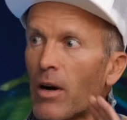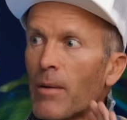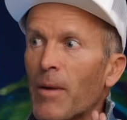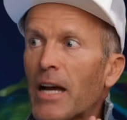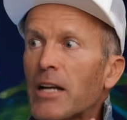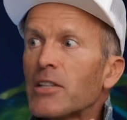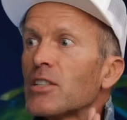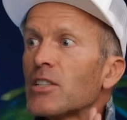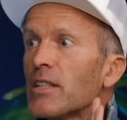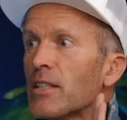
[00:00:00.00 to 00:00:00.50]
I'm
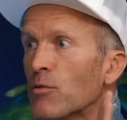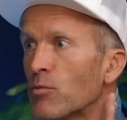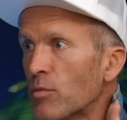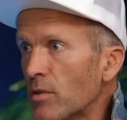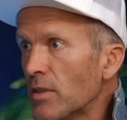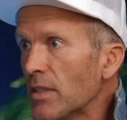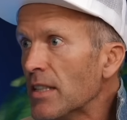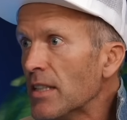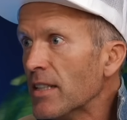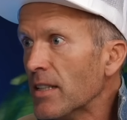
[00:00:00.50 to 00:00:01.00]
actually
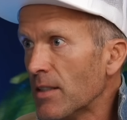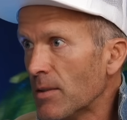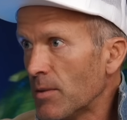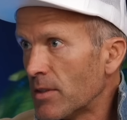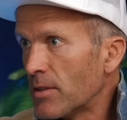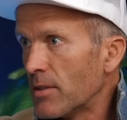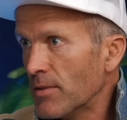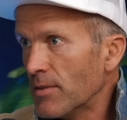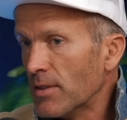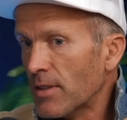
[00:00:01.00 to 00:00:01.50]
really
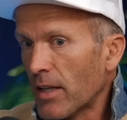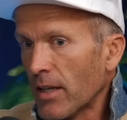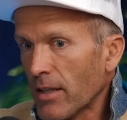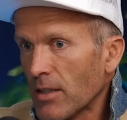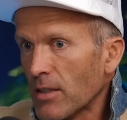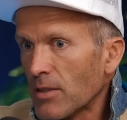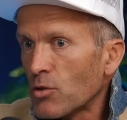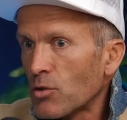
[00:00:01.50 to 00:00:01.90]
like